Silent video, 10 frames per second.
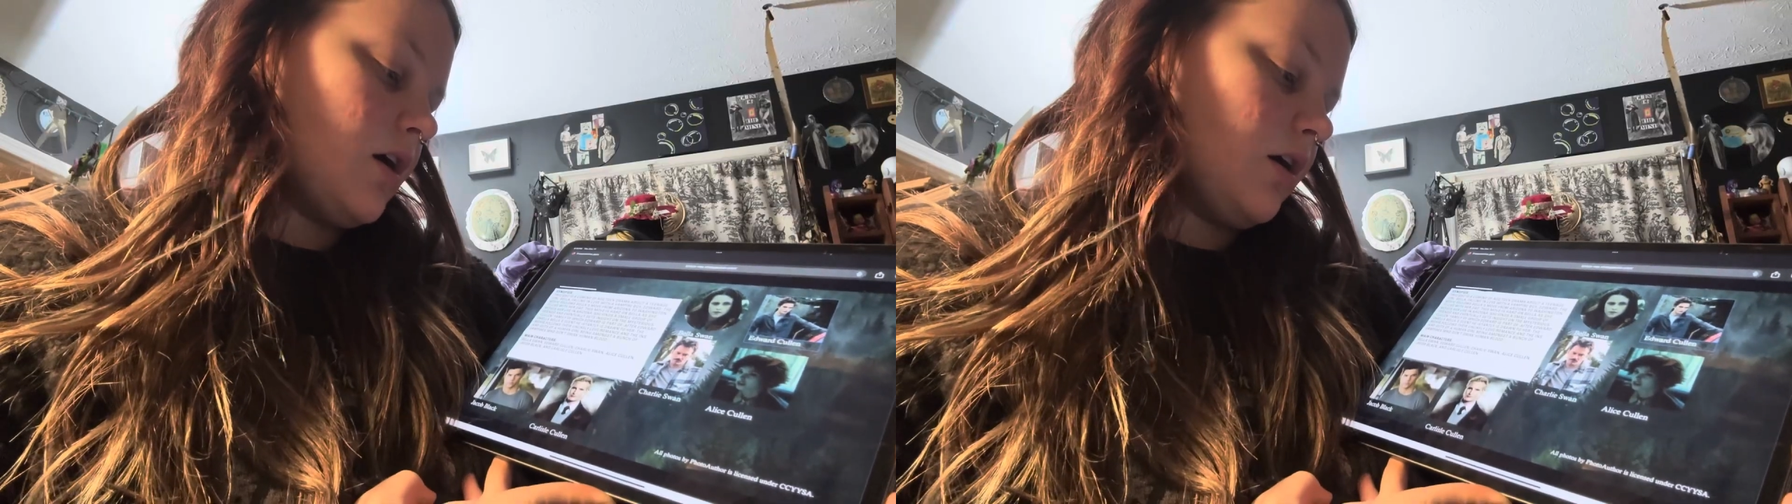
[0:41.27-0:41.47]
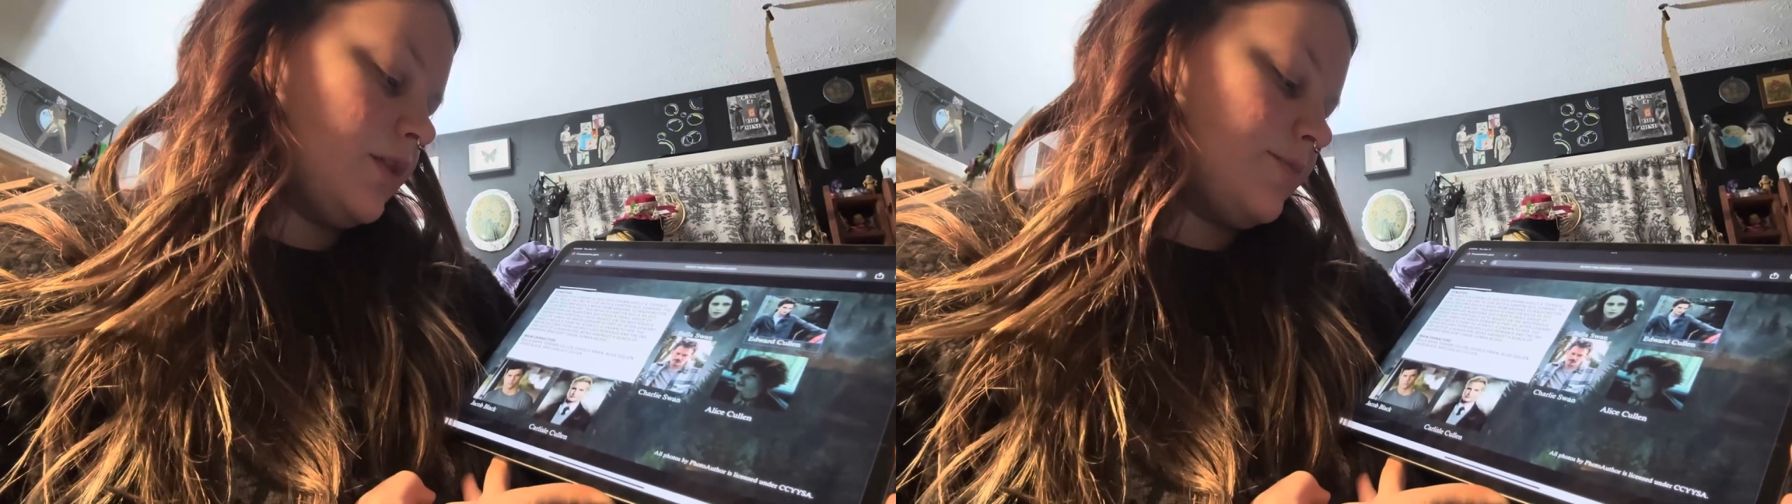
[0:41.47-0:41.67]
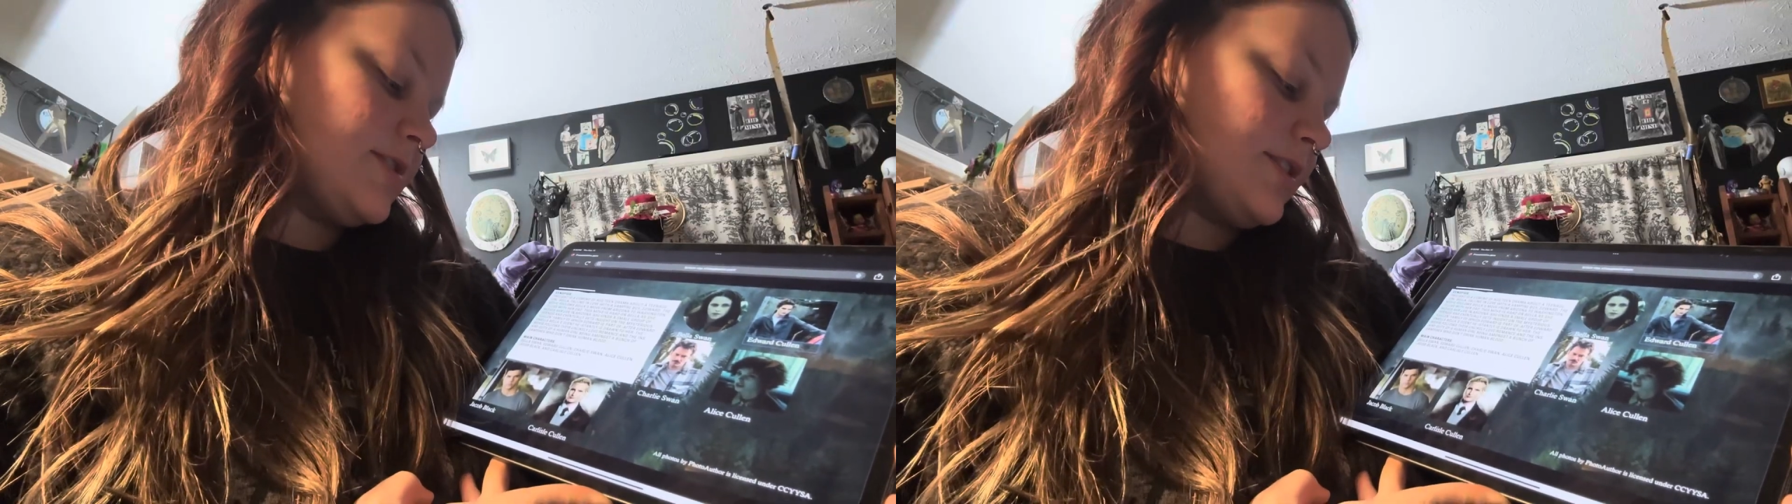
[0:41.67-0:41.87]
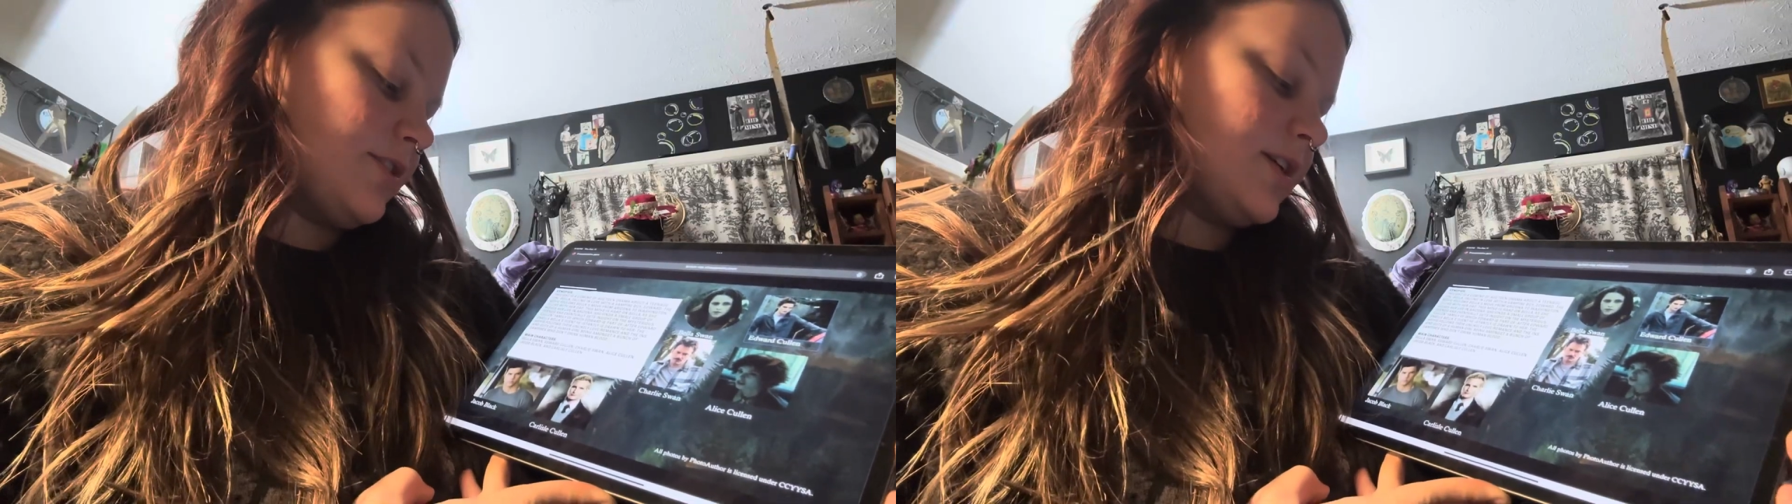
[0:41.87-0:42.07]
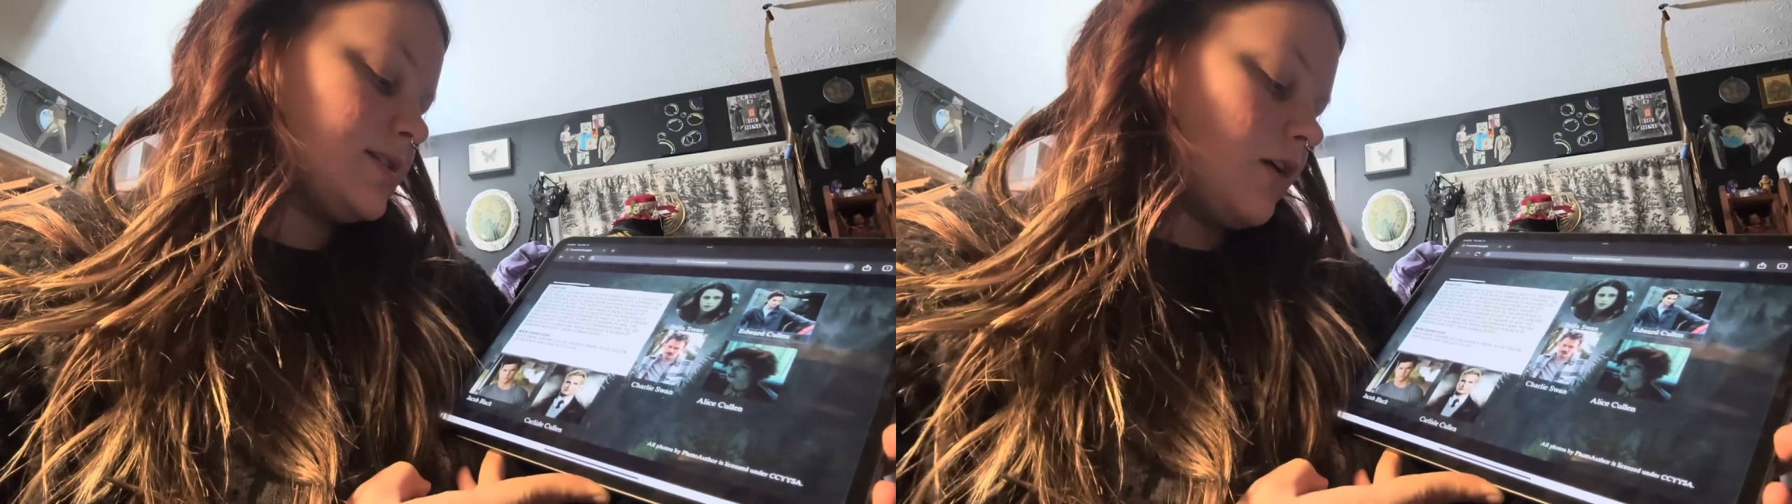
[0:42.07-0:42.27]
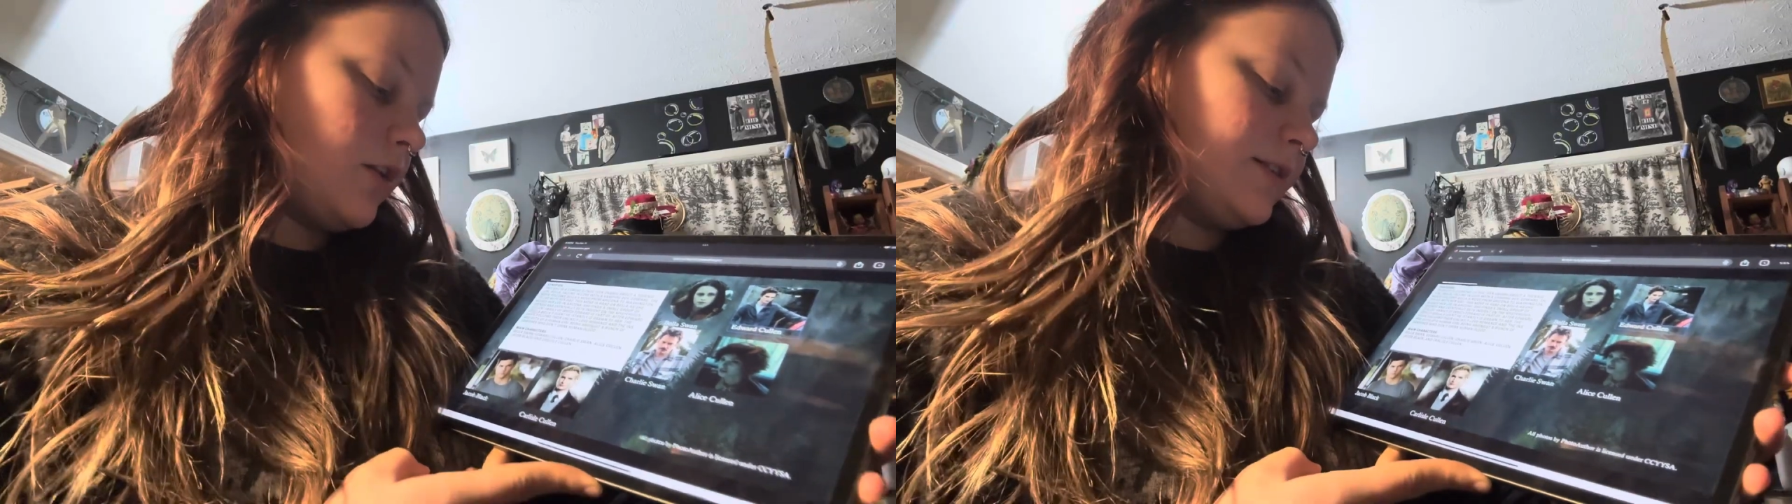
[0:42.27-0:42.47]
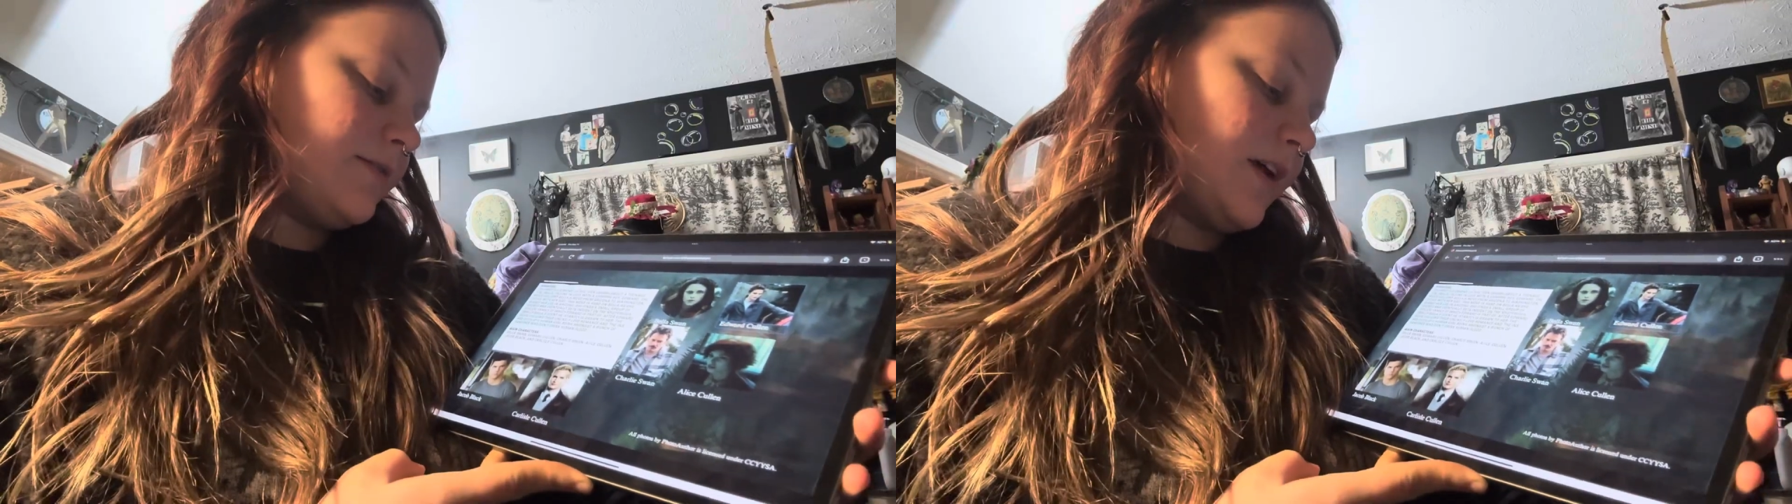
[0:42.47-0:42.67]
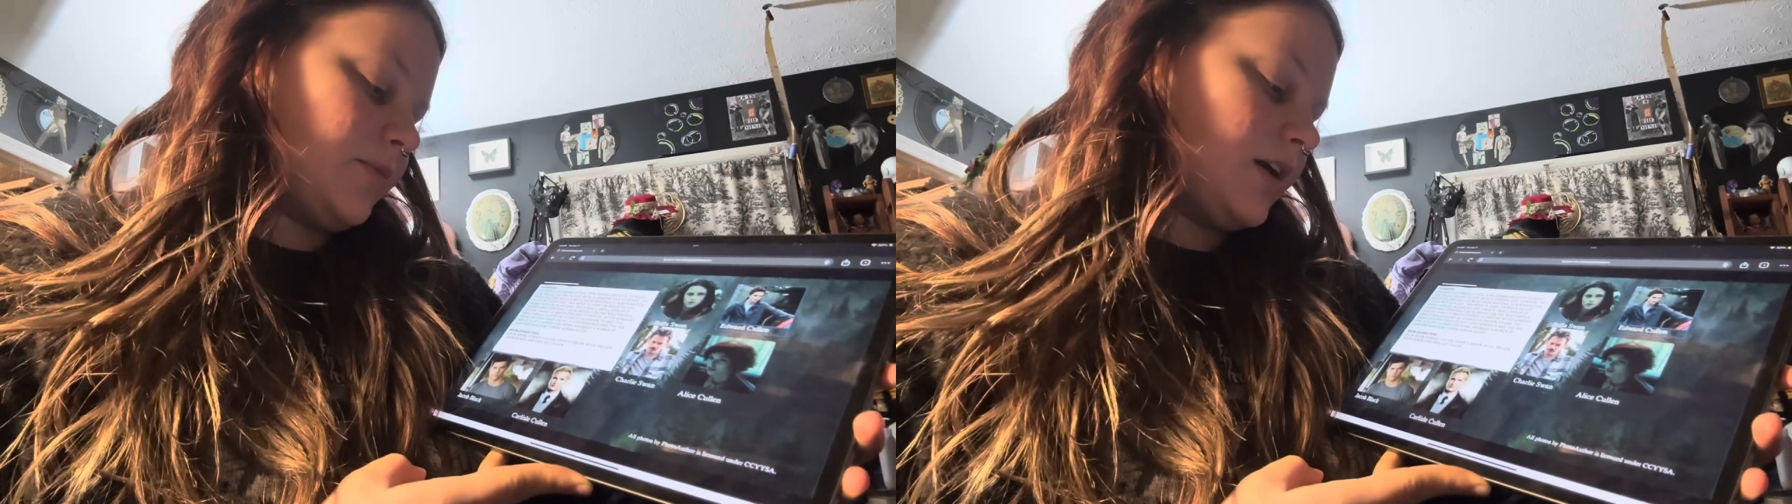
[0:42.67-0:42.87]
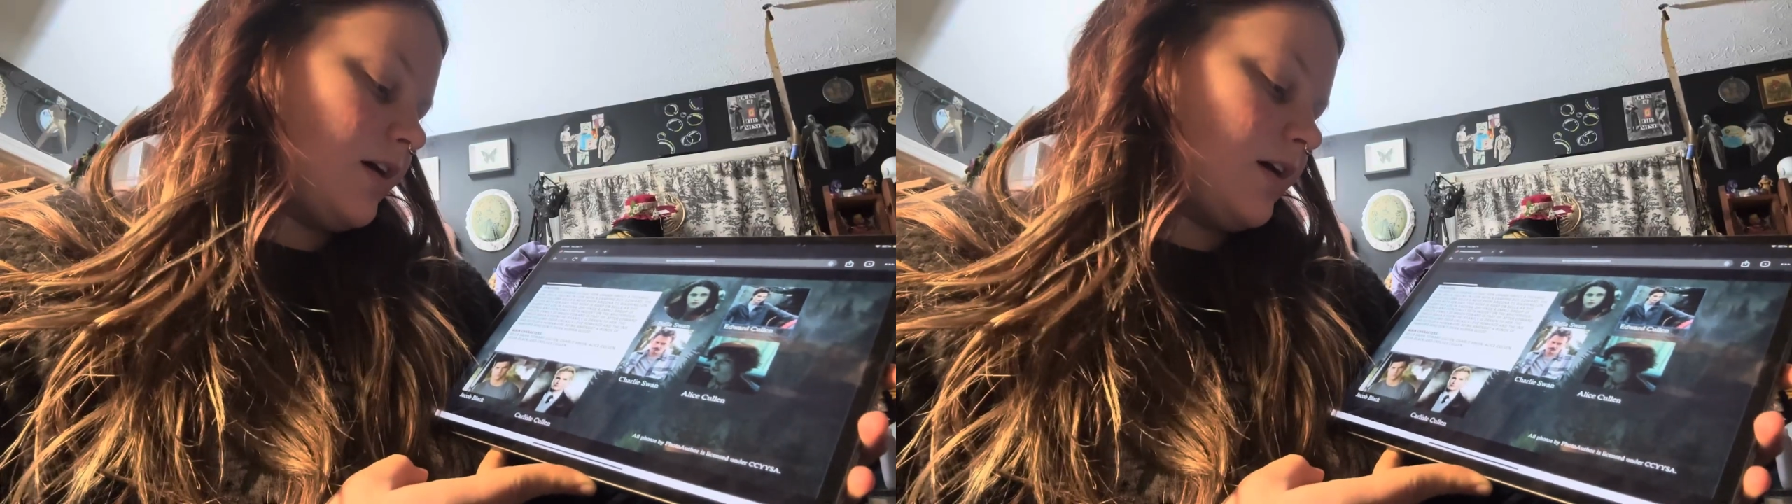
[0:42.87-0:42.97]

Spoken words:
on the mysterious Cullen family,